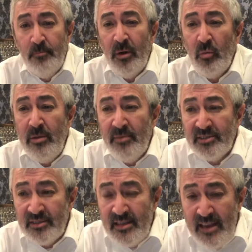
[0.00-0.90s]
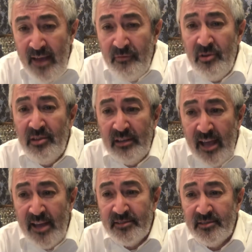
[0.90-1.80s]
But we must
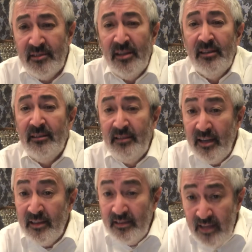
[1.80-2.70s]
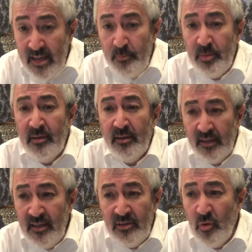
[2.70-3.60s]
nevertheless dig deep
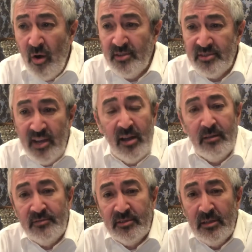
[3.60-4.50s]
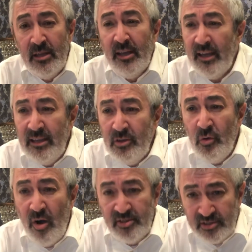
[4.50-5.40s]
into ourselves,
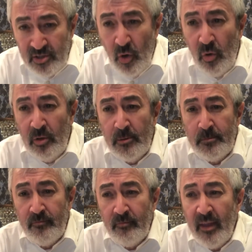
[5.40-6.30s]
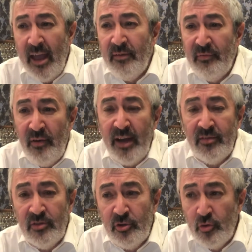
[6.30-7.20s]
into our soul, and
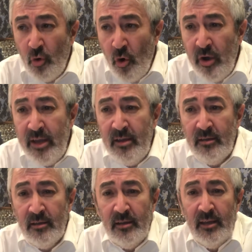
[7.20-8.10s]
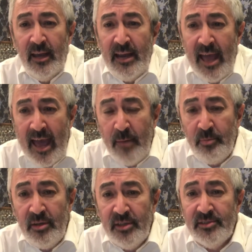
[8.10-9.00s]
find the joy and
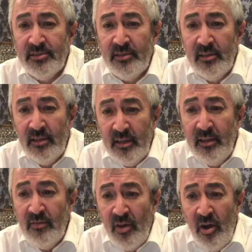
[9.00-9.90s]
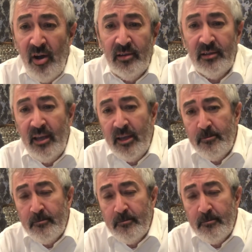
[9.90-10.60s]
happiness in the holiday.